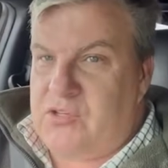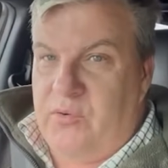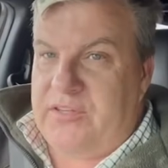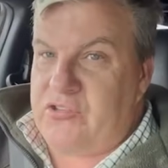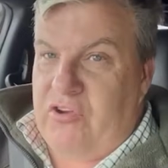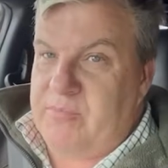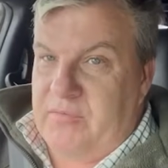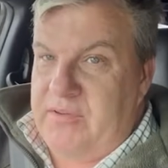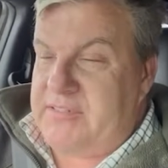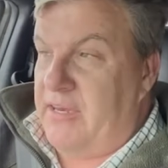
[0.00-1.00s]
in the script
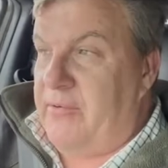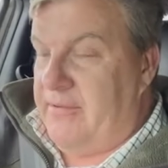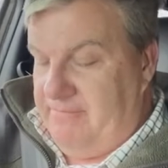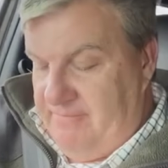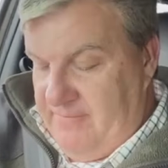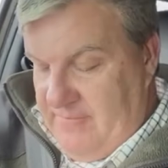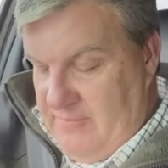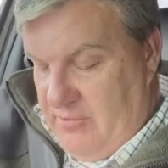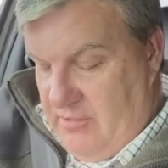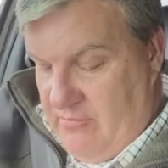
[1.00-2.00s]
of this anyway.
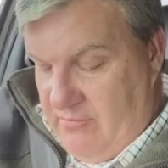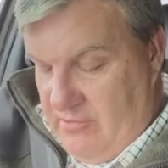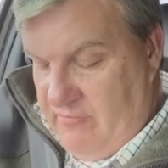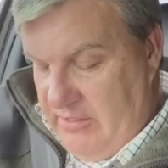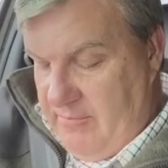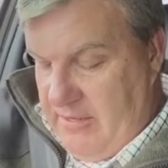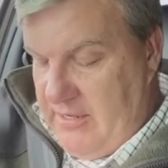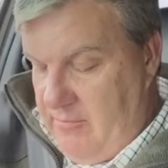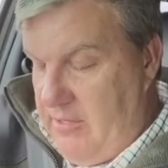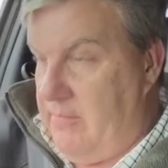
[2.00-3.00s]
But I'll bring that back in
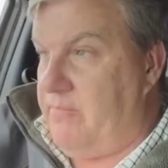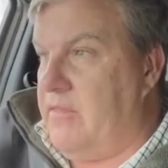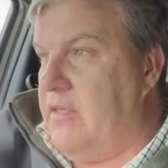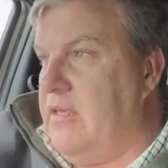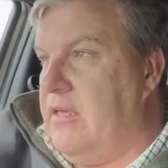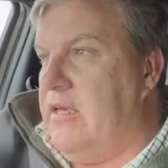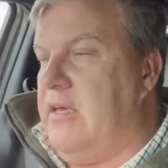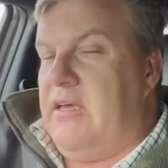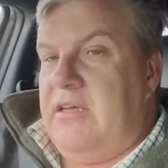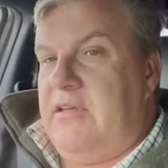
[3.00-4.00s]
a minute.
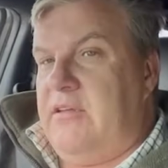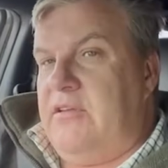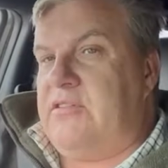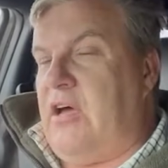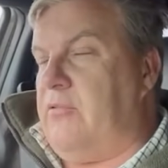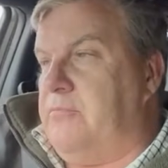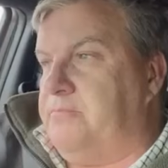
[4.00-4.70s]
So,